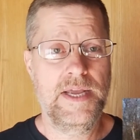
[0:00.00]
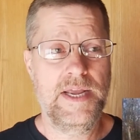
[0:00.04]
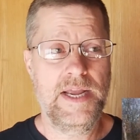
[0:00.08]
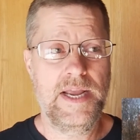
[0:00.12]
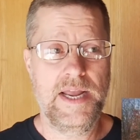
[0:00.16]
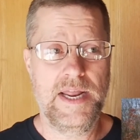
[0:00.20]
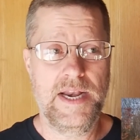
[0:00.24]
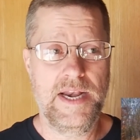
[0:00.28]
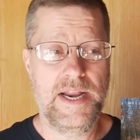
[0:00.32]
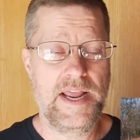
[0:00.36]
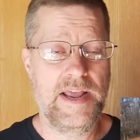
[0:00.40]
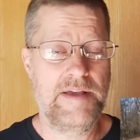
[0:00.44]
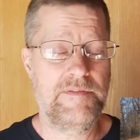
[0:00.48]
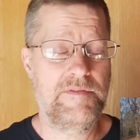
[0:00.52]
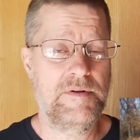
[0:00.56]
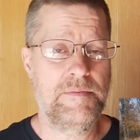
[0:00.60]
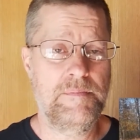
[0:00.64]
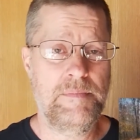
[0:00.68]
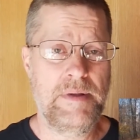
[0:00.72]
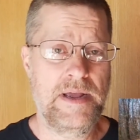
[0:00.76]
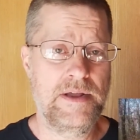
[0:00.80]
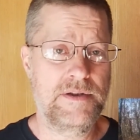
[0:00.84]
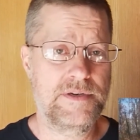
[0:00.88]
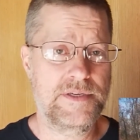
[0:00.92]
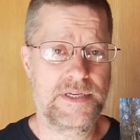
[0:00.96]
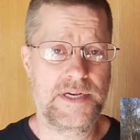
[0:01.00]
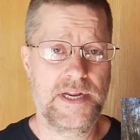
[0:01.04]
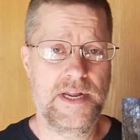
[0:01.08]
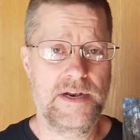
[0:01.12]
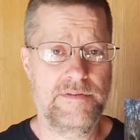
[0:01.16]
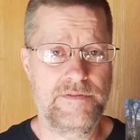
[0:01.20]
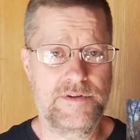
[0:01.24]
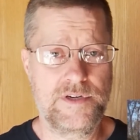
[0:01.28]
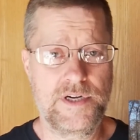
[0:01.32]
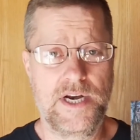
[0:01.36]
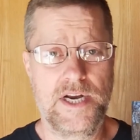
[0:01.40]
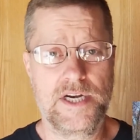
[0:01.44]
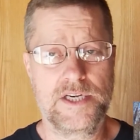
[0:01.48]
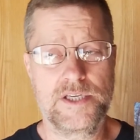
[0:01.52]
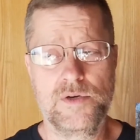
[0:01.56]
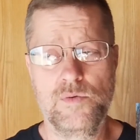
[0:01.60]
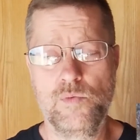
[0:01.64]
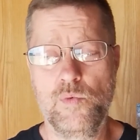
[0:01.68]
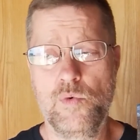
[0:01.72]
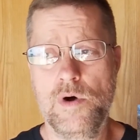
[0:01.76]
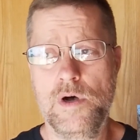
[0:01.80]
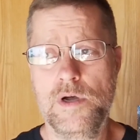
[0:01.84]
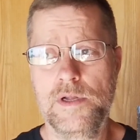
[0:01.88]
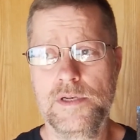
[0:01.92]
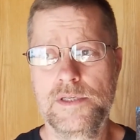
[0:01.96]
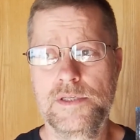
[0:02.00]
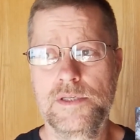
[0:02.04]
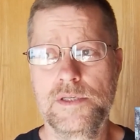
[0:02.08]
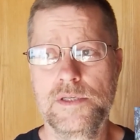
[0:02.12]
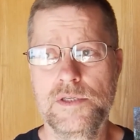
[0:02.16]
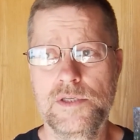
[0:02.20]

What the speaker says: And I haven't bounced out of traction once.